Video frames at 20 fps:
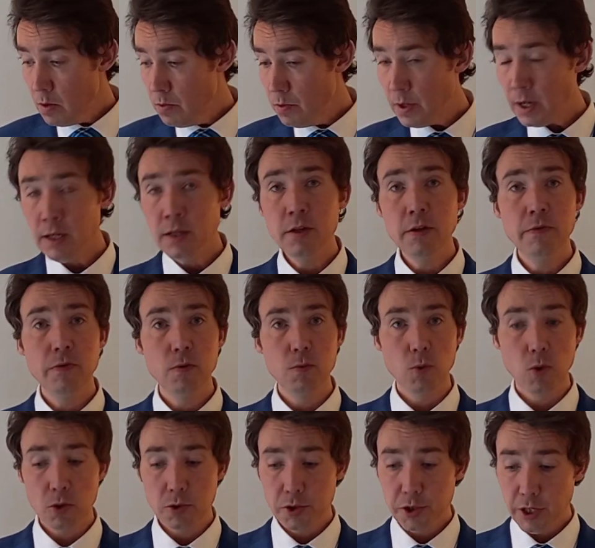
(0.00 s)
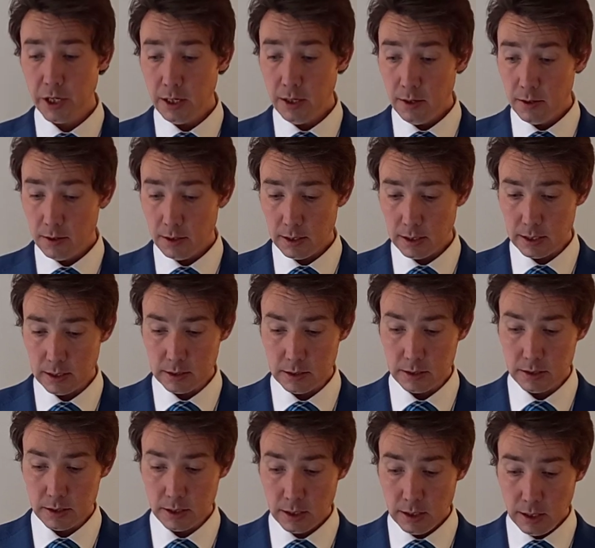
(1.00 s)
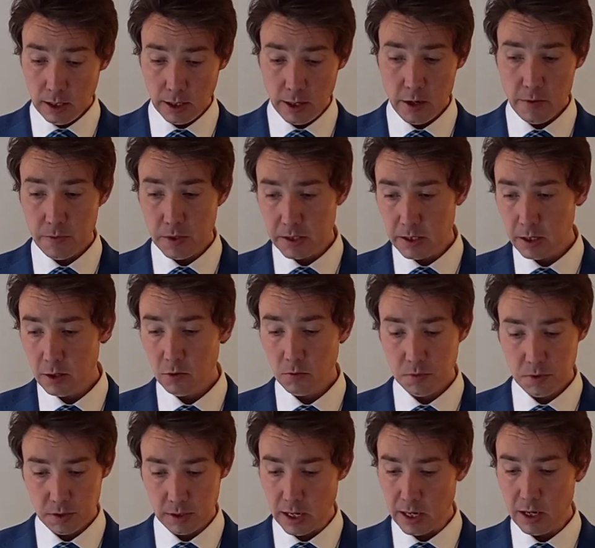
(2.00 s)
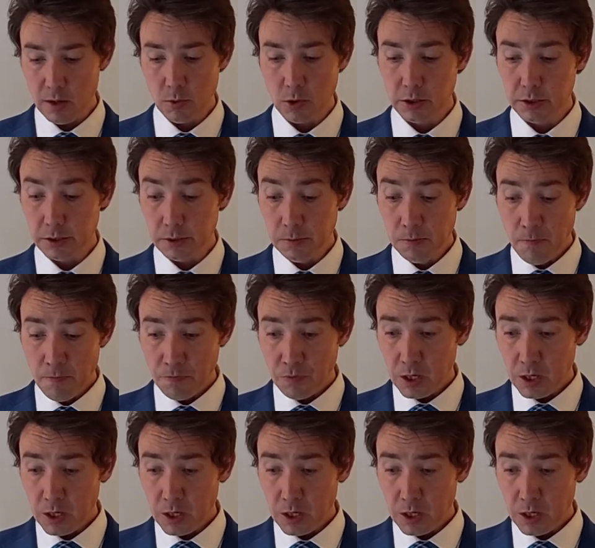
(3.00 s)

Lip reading: Thank you for watching, and I hope this helps anyone